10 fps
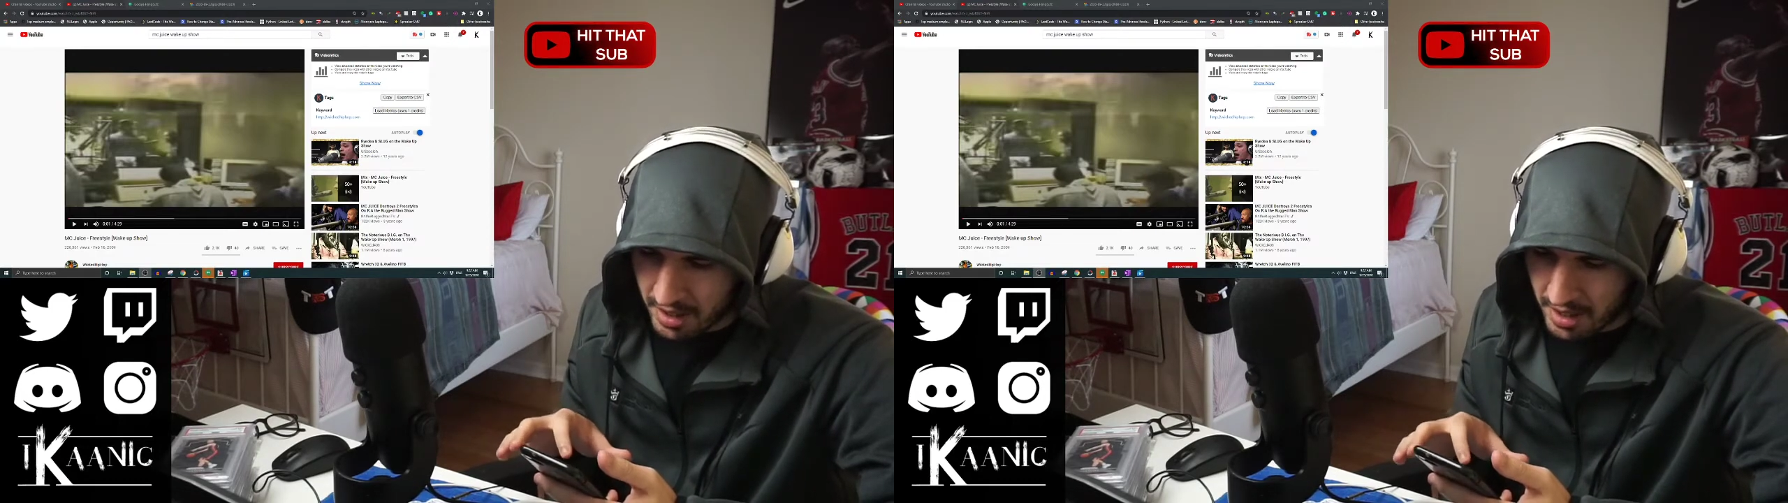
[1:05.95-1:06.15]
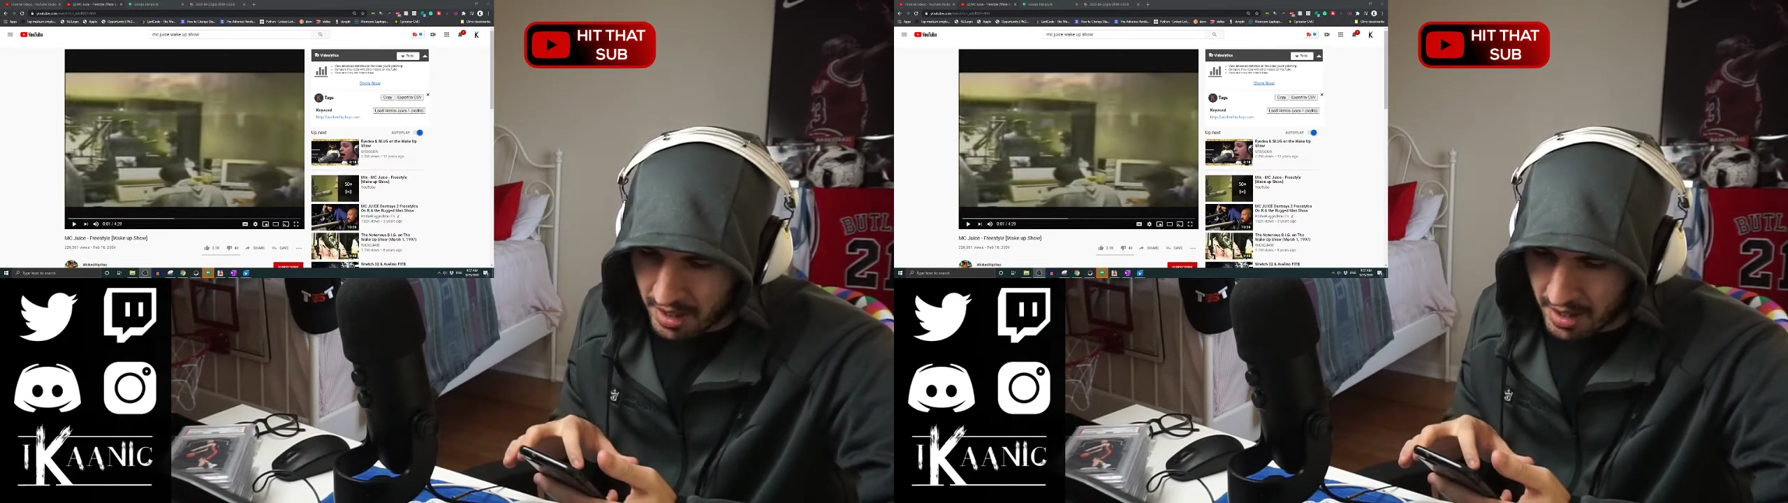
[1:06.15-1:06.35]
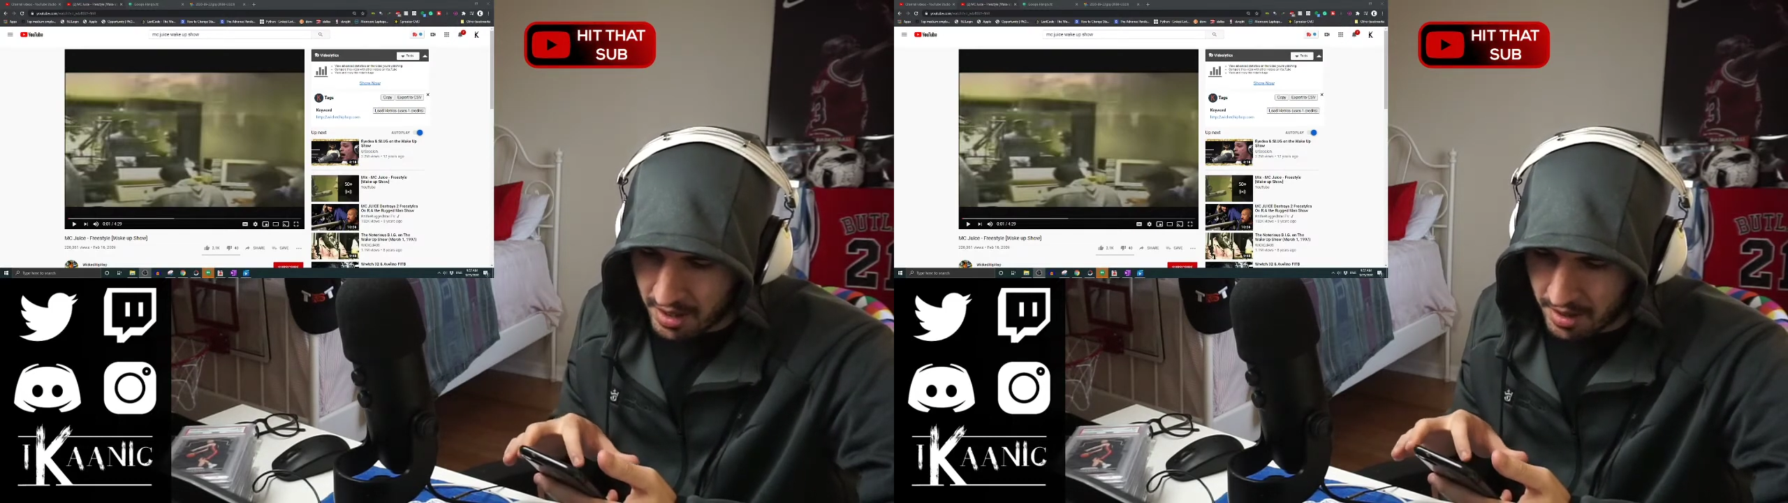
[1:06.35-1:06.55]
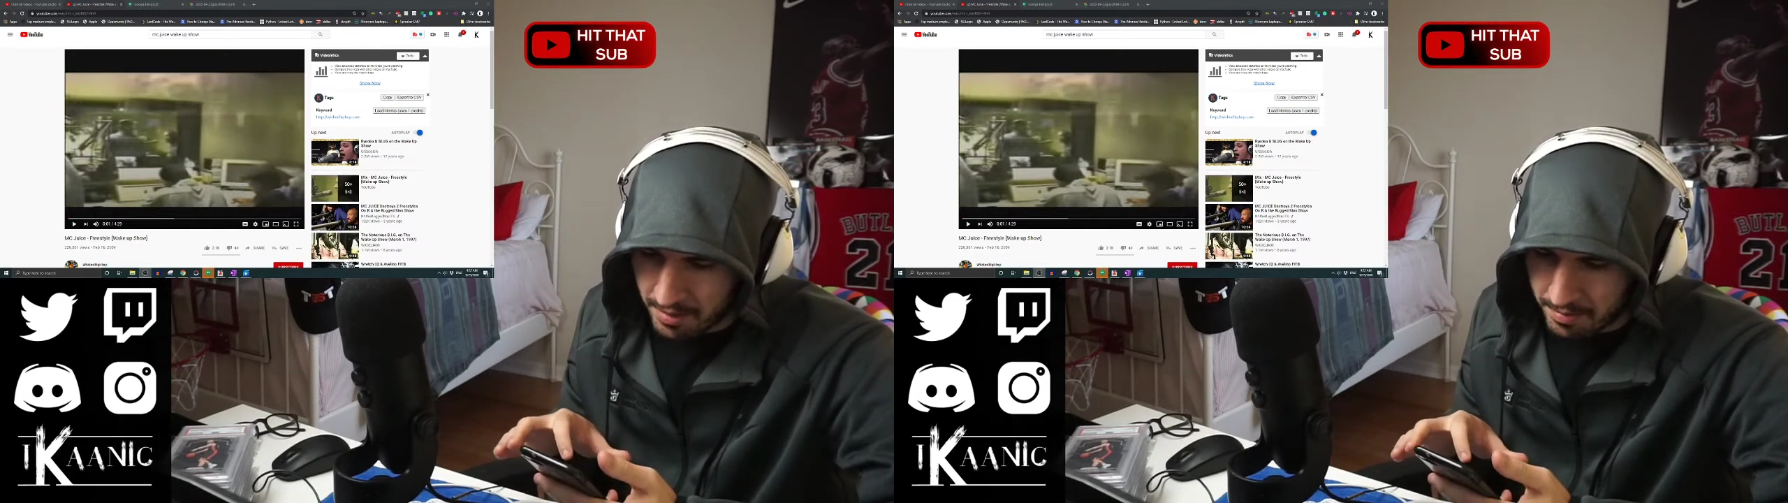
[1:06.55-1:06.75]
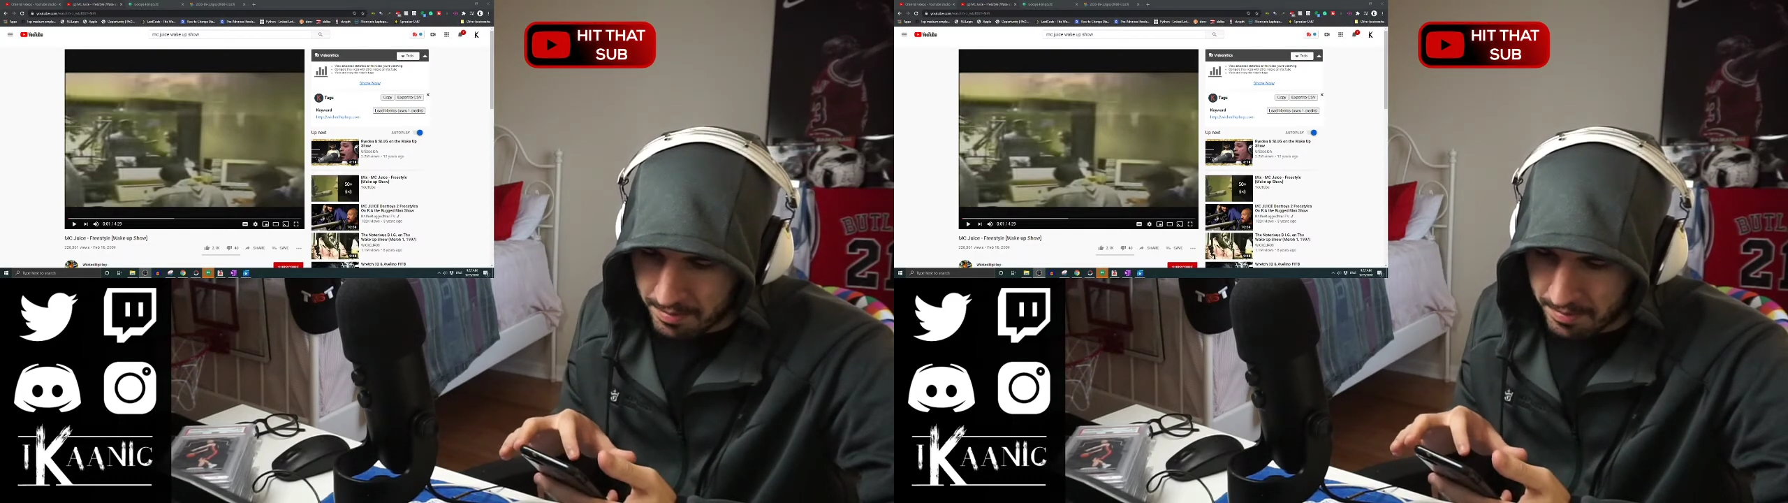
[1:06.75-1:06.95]

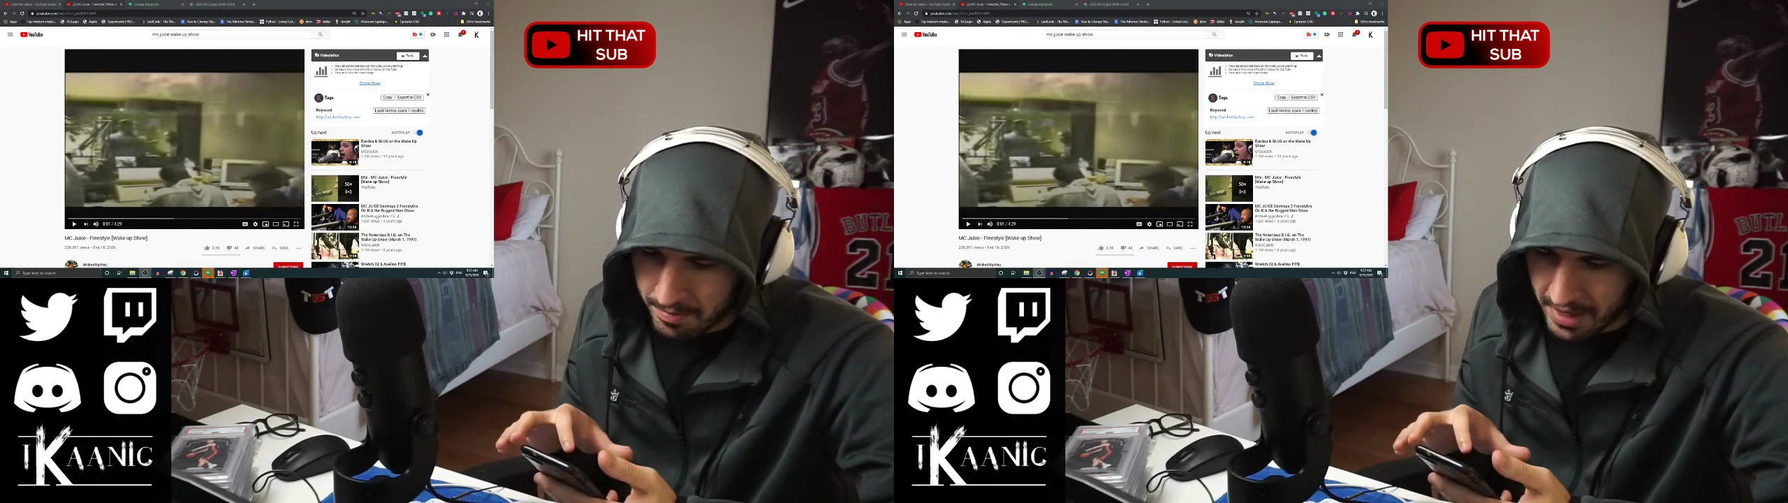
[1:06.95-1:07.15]
Adam